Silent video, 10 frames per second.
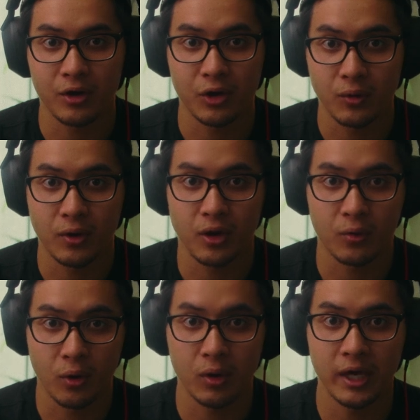you are
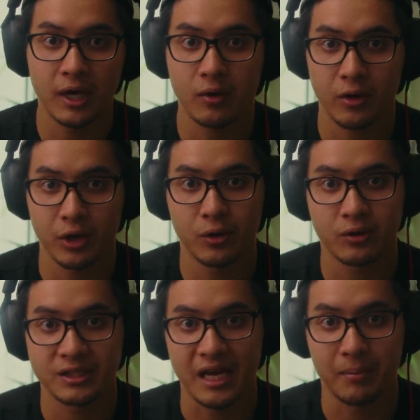rolling or you are
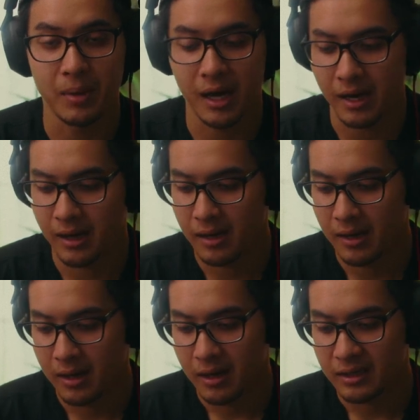standby.
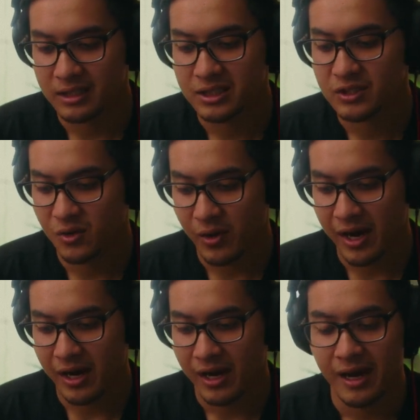This is
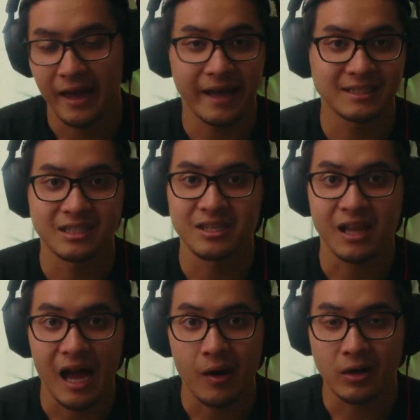great, as this
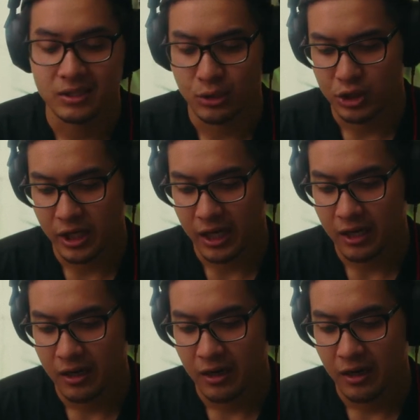allows us to check
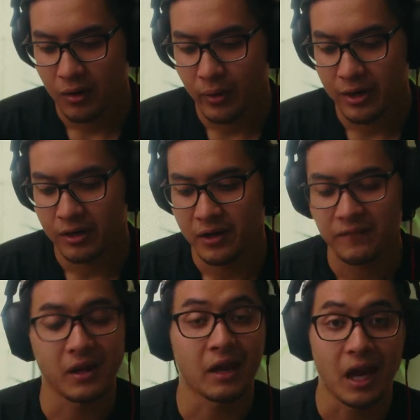whether if
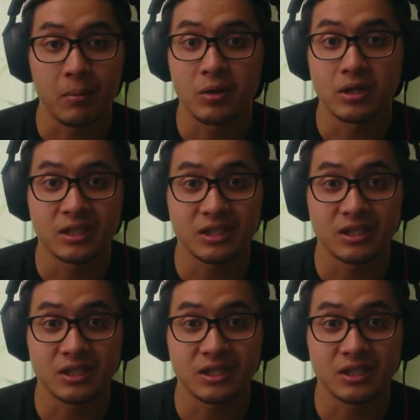the camera is